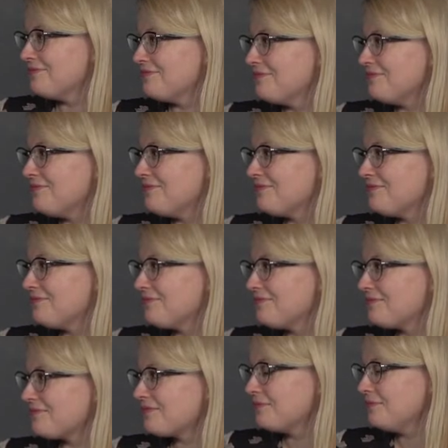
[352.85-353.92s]

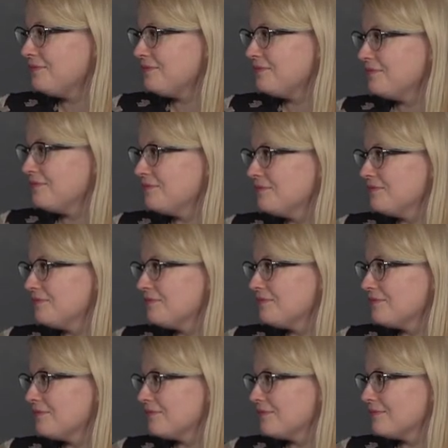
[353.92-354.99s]

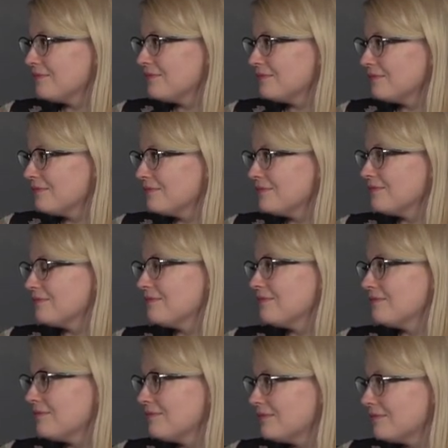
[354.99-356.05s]

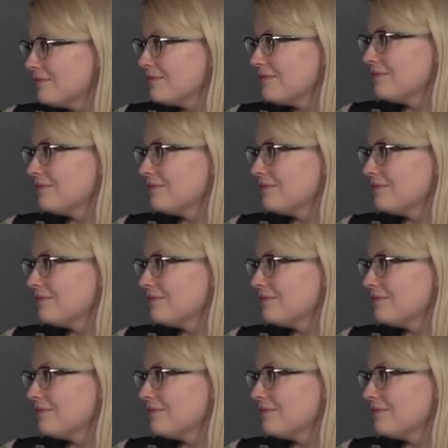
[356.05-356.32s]
No words are spoken by the person on screen.